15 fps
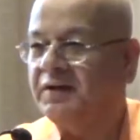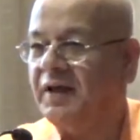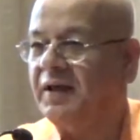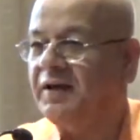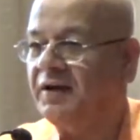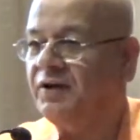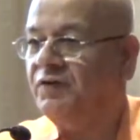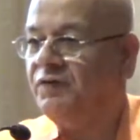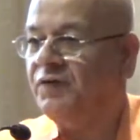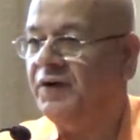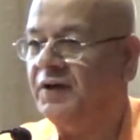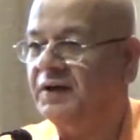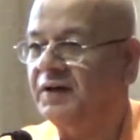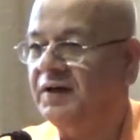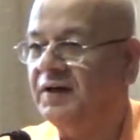They are not
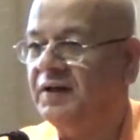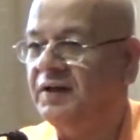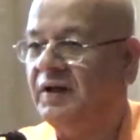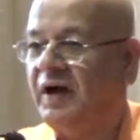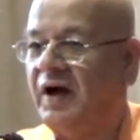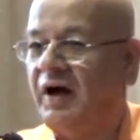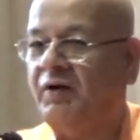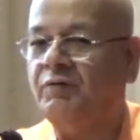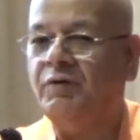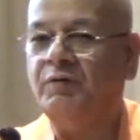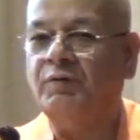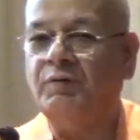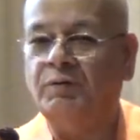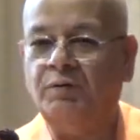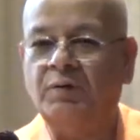different. How
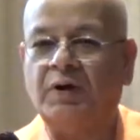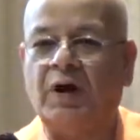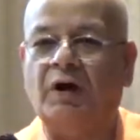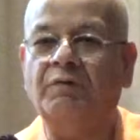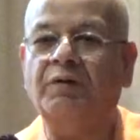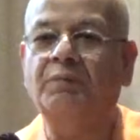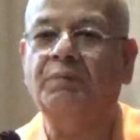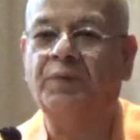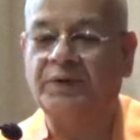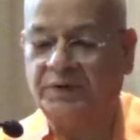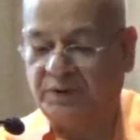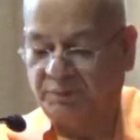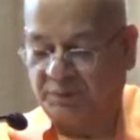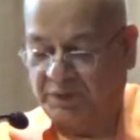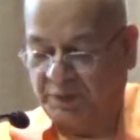you look, how you
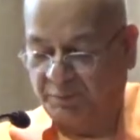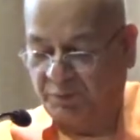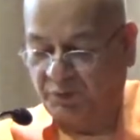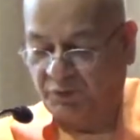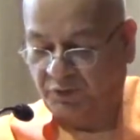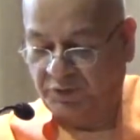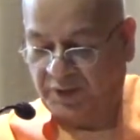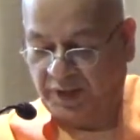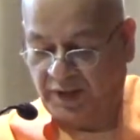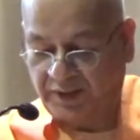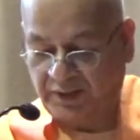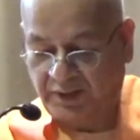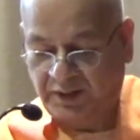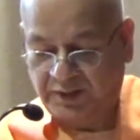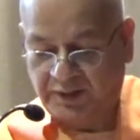perceive it depends on
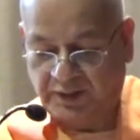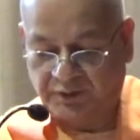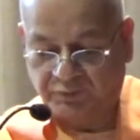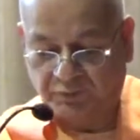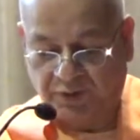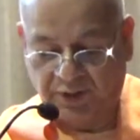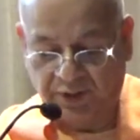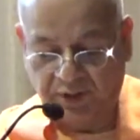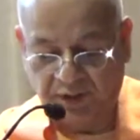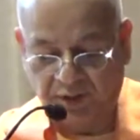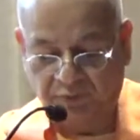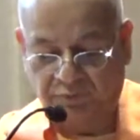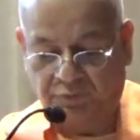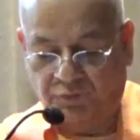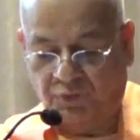that. That's
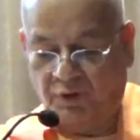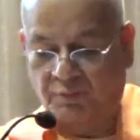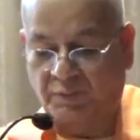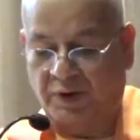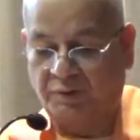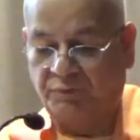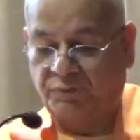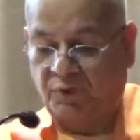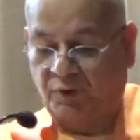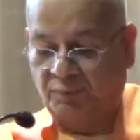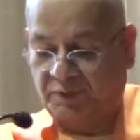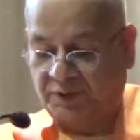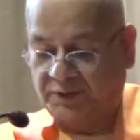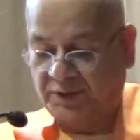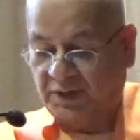why form and
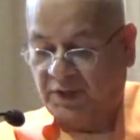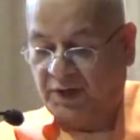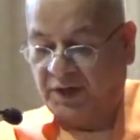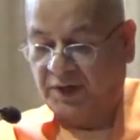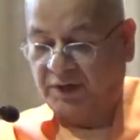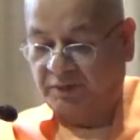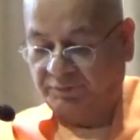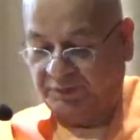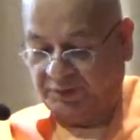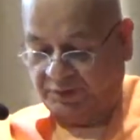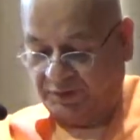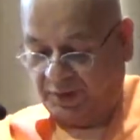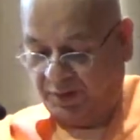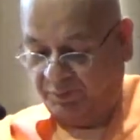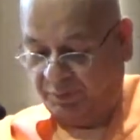formless are of the
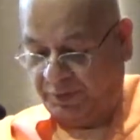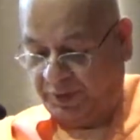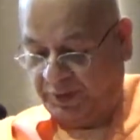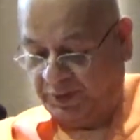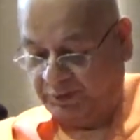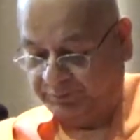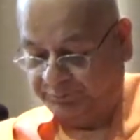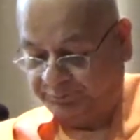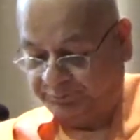same being.